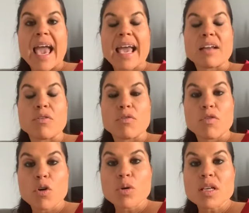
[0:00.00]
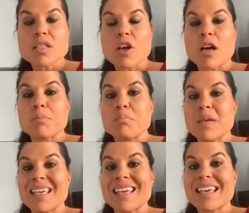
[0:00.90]
and focus on
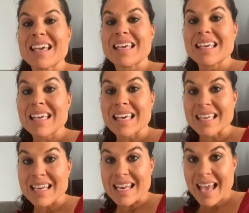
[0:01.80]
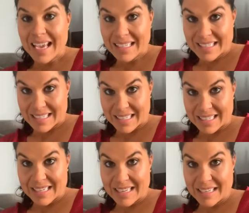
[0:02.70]
being
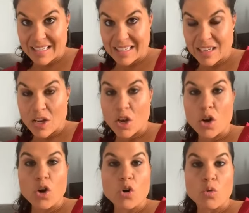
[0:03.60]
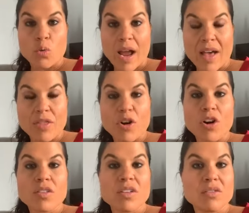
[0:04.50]
connected
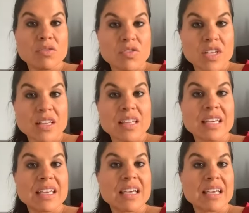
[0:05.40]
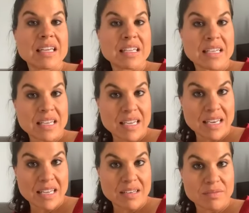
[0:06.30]
rather than feeling
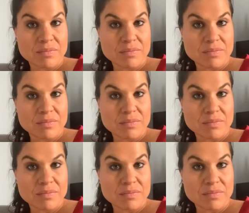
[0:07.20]
needed.